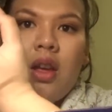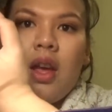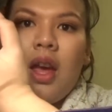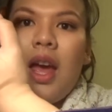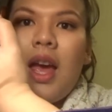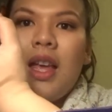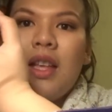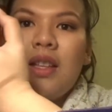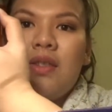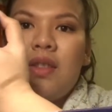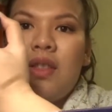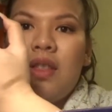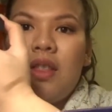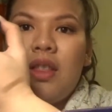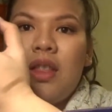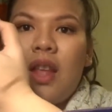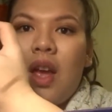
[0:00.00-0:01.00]
it is
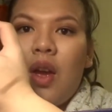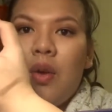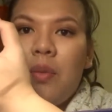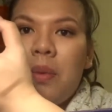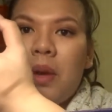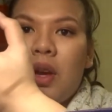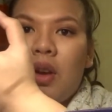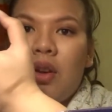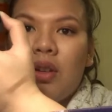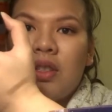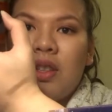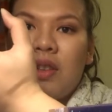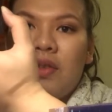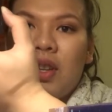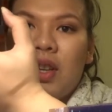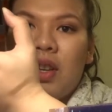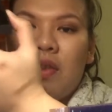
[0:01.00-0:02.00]
now because
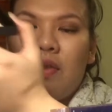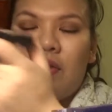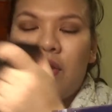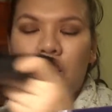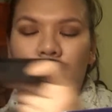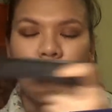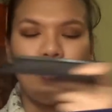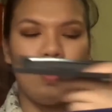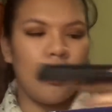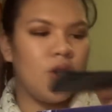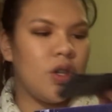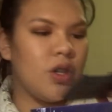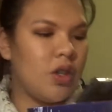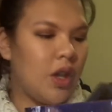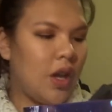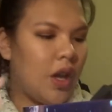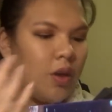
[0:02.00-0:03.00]
I've done a few
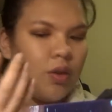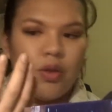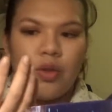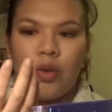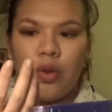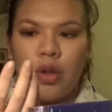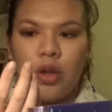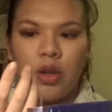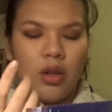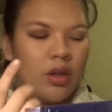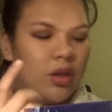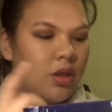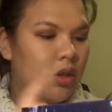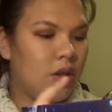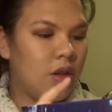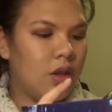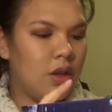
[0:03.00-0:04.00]
swatches. Like, I'll show you.
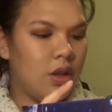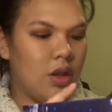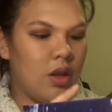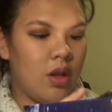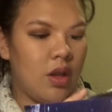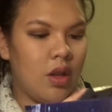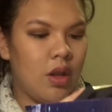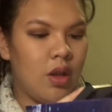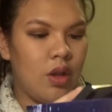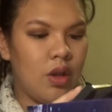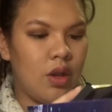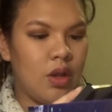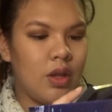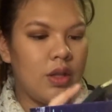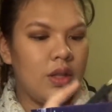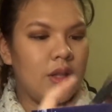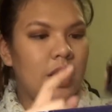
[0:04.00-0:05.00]

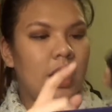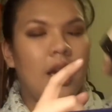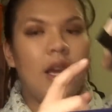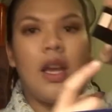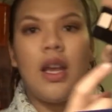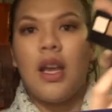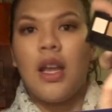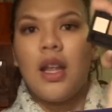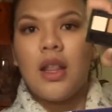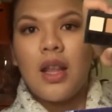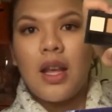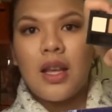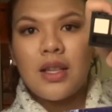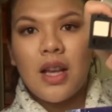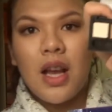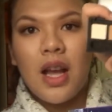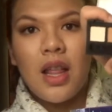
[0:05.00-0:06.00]
See
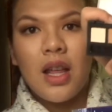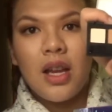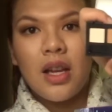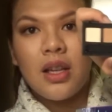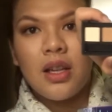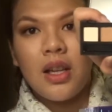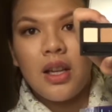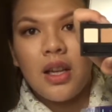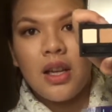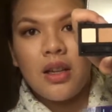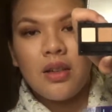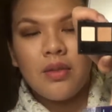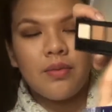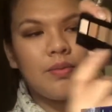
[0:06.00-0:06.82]
this colour here?